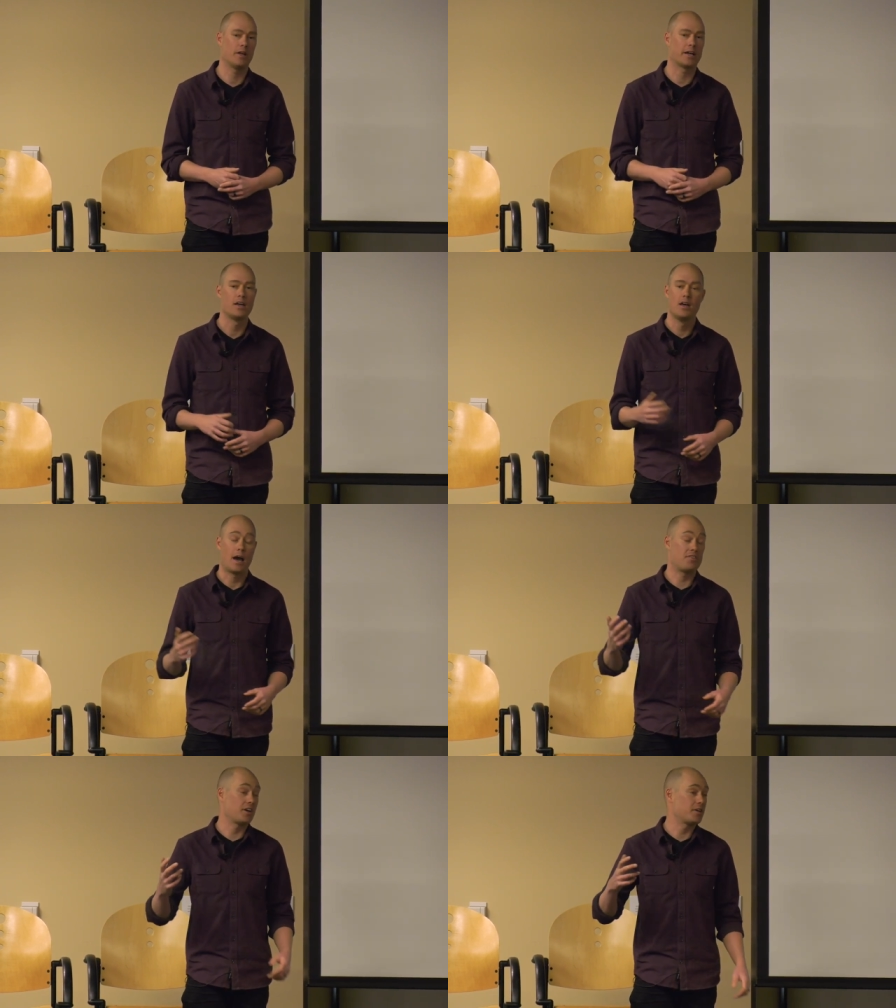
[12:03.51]
Like
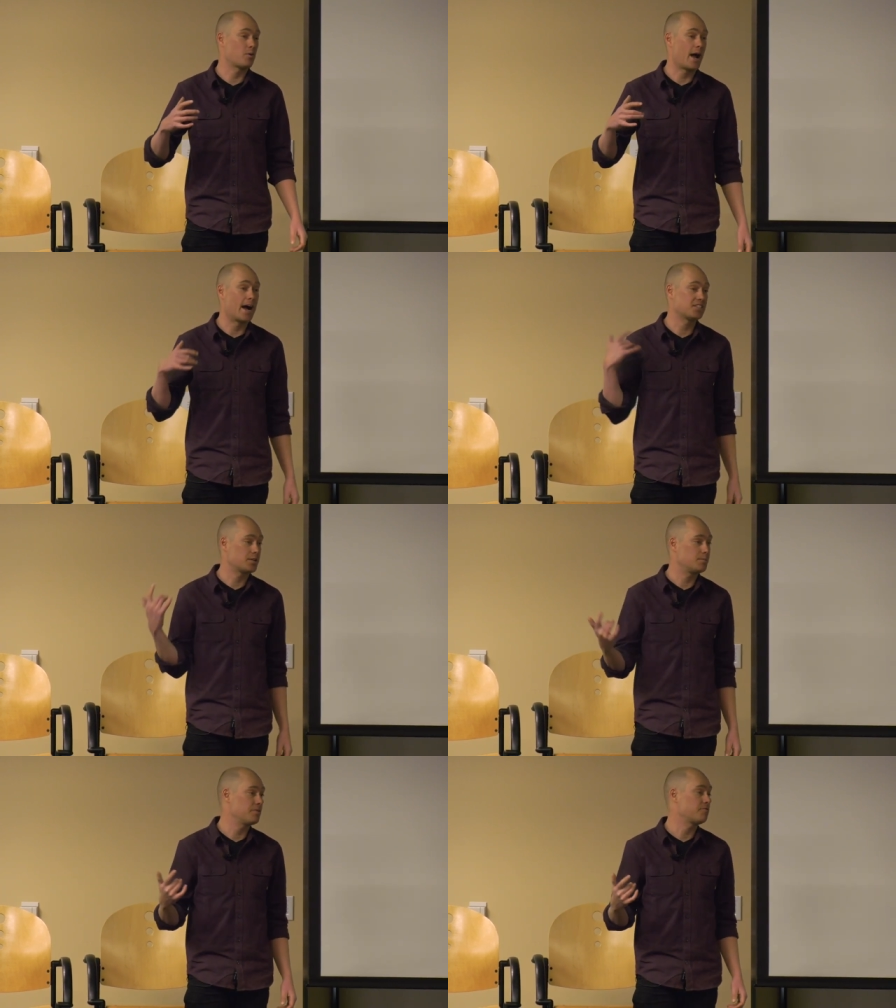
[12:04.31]
I thought they were
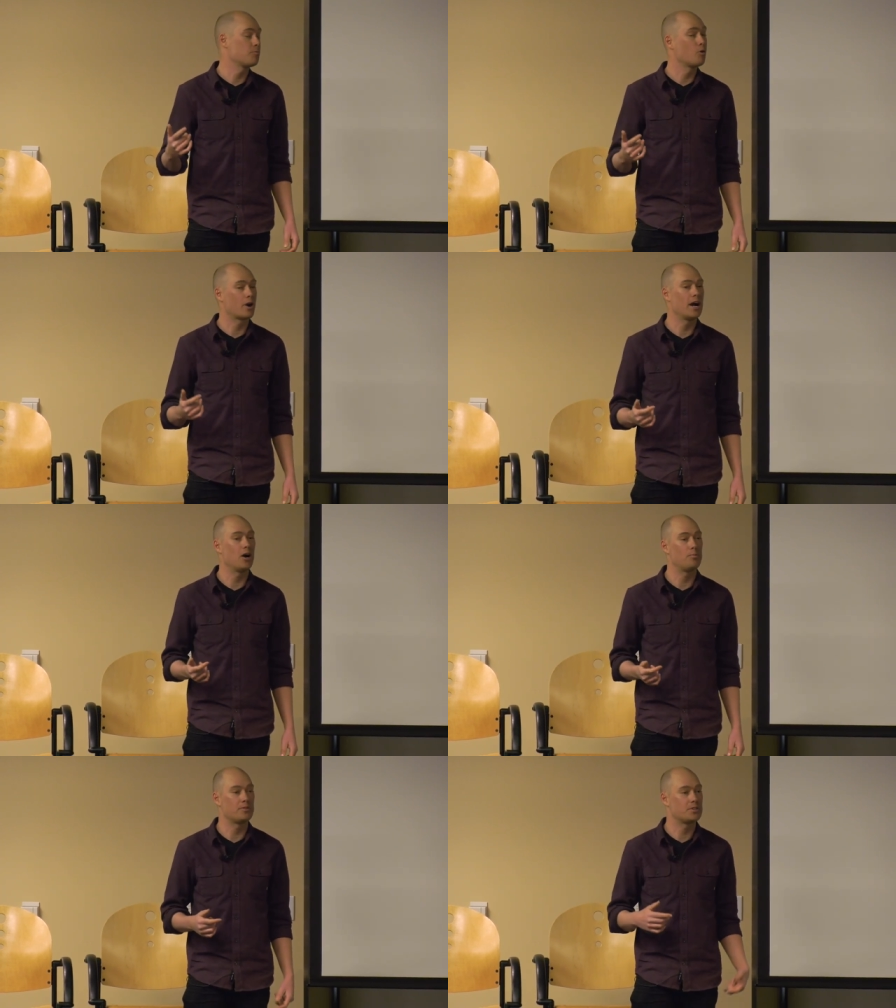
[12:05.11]
asking me for more
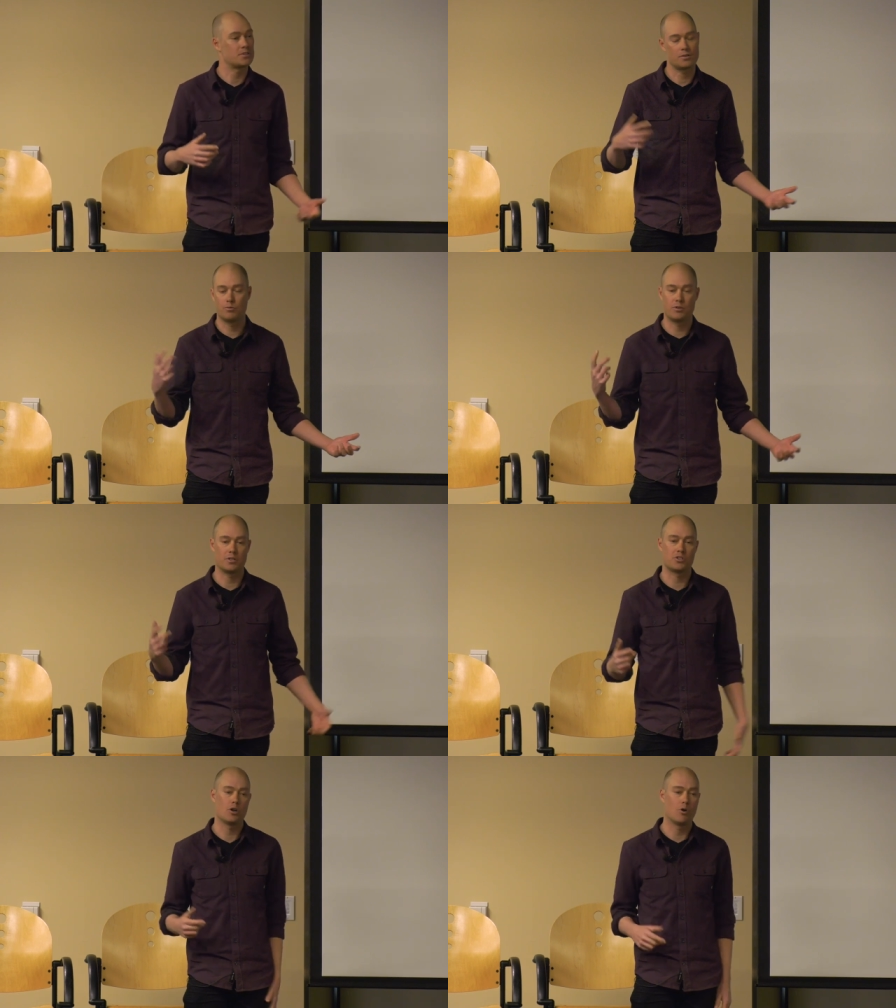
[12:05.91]
help with this
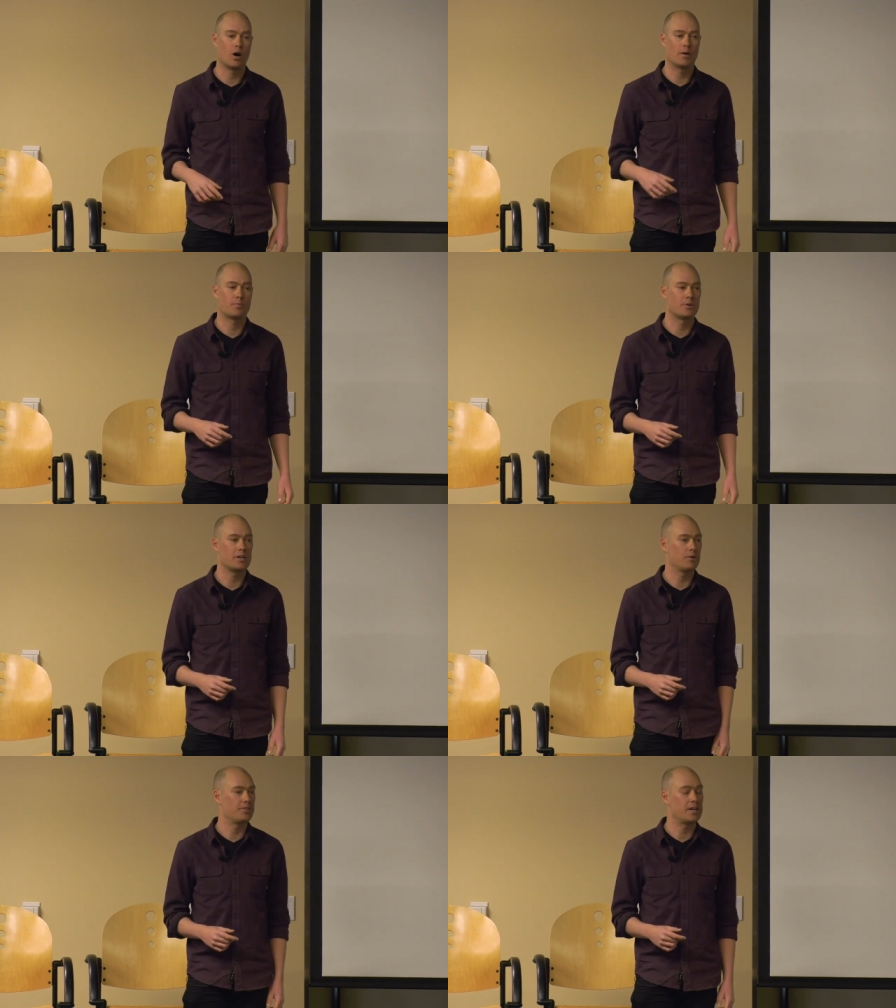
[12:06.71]
Johan
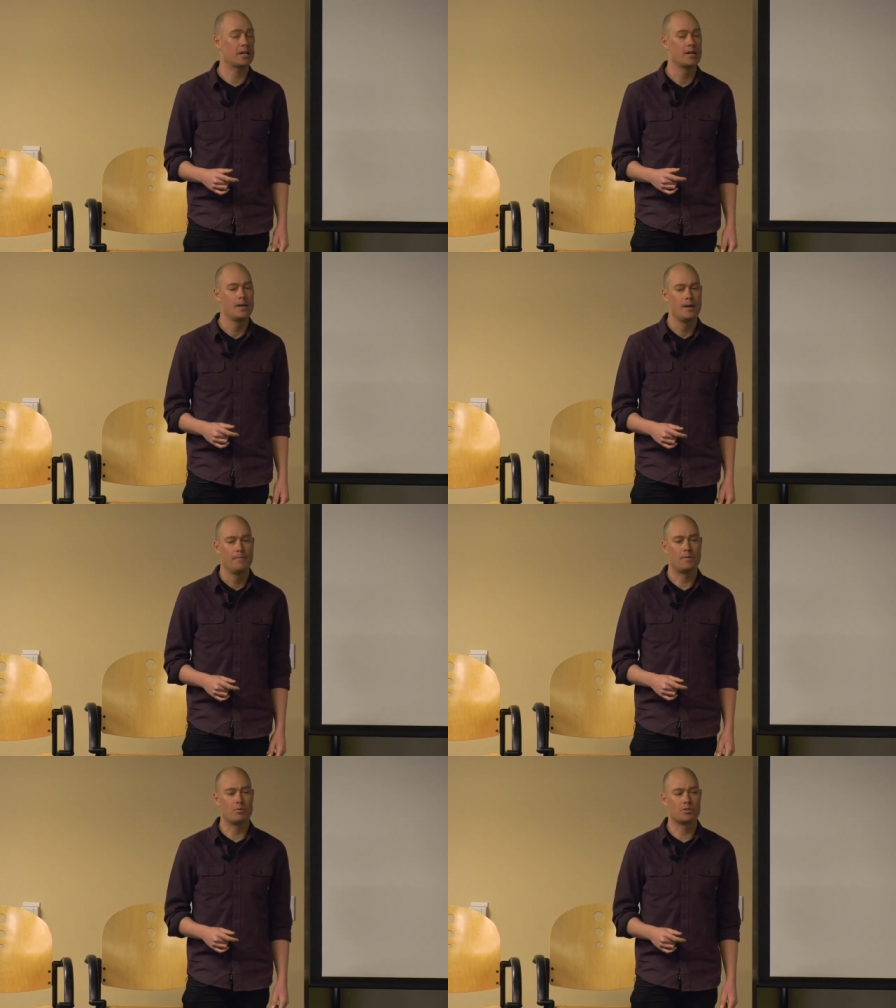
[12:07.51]
Bruyneel thing
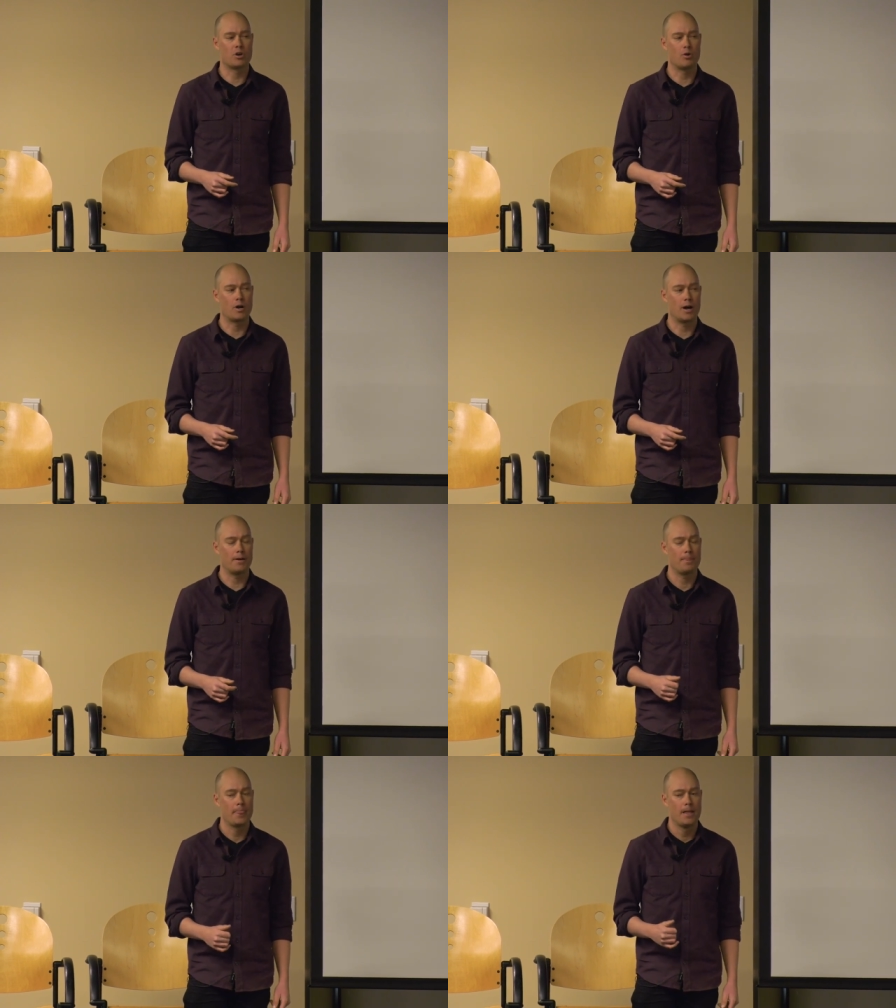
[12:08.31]
that was going
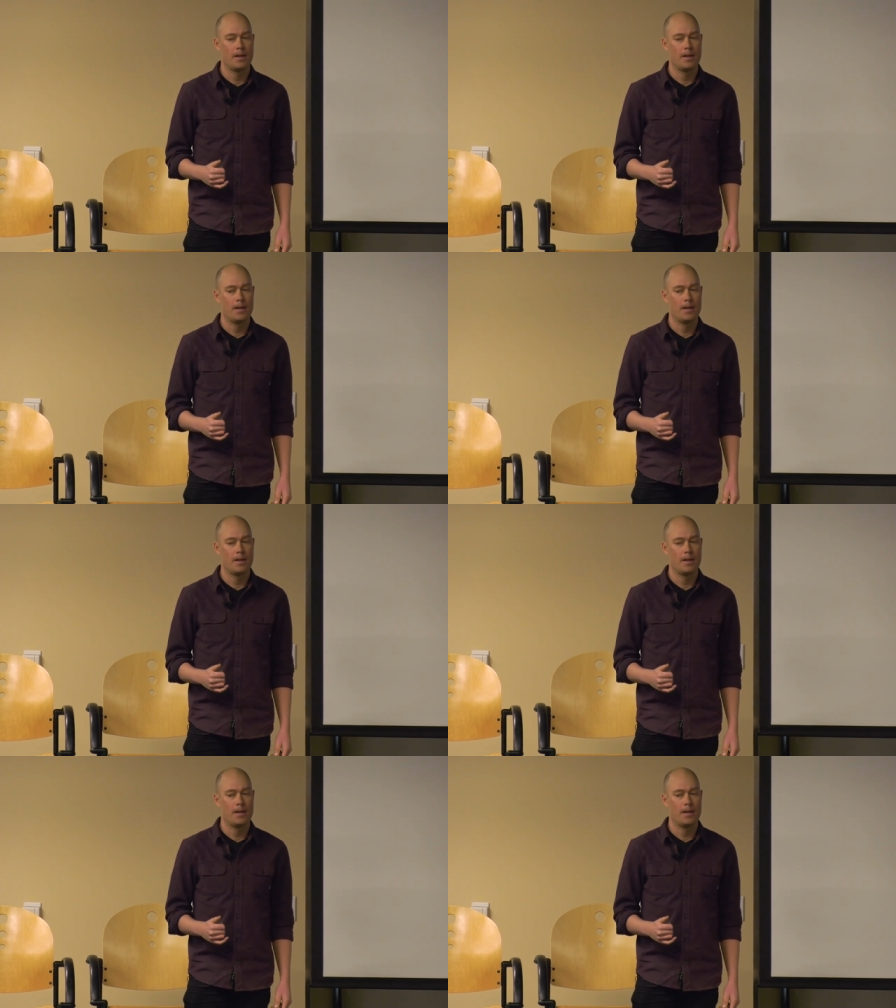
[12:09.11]
on,